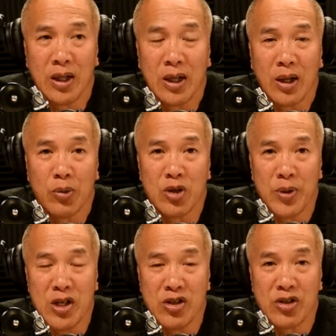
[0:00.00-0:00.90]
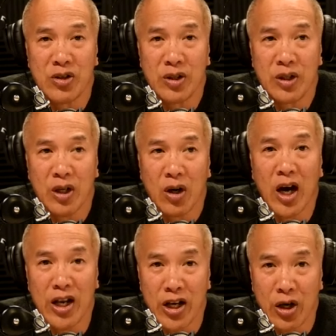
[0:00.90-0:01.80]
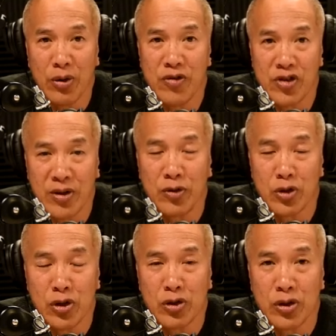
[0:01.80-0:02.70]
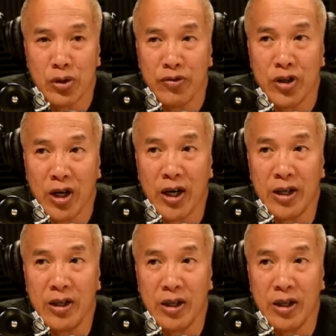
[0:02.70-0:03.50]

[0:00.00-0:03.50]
uh, which means, you know, I know of several children who have died